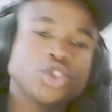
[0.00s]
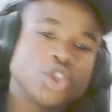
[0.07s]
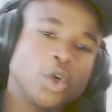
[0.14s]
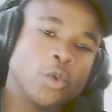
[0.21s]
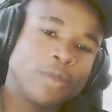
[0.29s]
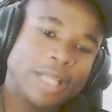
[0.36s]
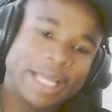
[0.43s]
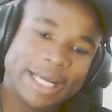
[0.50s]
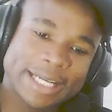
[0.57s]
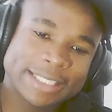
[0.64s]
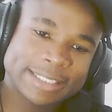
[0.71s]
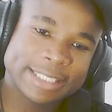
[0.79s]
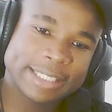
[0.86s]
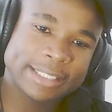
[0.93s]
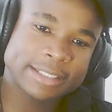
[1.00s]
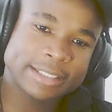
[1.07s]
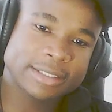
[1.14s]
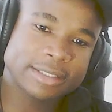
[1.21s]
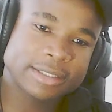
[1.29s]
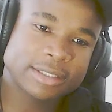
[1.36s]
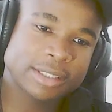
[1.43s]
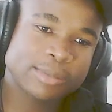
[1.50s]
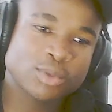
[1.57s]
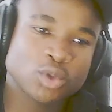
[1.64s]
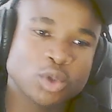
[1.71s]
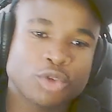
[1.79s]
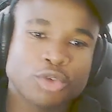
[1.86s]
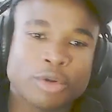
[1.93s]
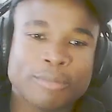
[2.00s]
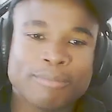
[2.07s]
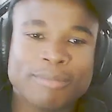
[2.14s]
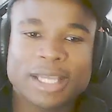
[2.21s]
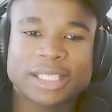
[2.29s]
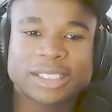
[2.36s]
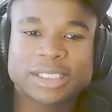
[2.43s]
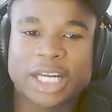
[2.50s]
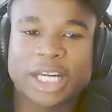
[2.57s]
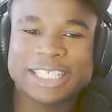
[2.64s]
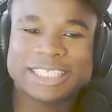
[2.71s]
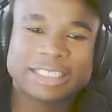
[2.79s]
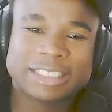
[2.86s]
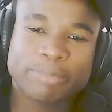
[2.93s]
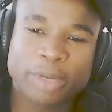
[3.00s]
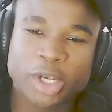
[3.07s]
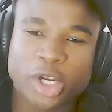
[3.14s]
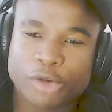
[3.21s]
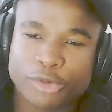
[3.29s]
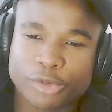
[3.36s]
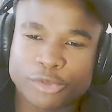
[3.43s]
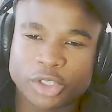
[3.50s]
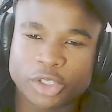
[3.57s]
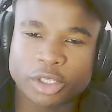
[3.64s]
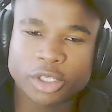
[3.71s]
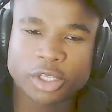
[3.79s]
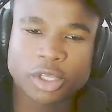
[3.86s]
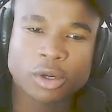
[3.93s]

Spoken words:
show, like I said, it's some sort of a mixed side spin-off of the